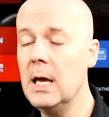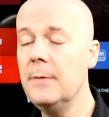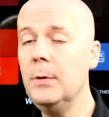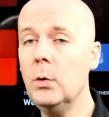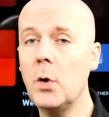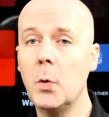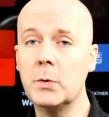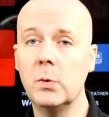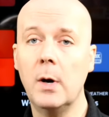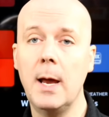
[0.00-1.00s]
If you go
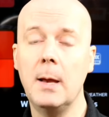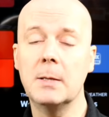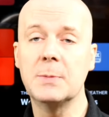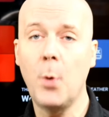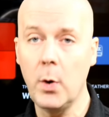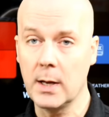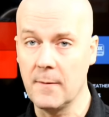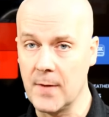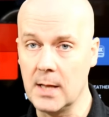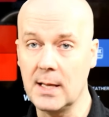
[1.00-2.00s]
to a sporting
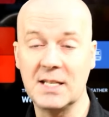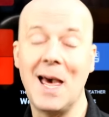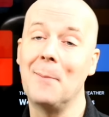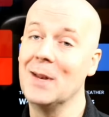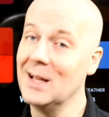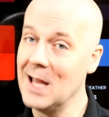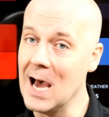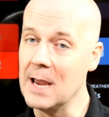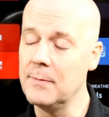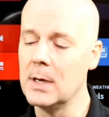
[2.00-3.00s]
event that's happening
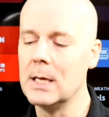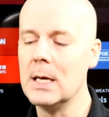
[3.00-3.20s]
live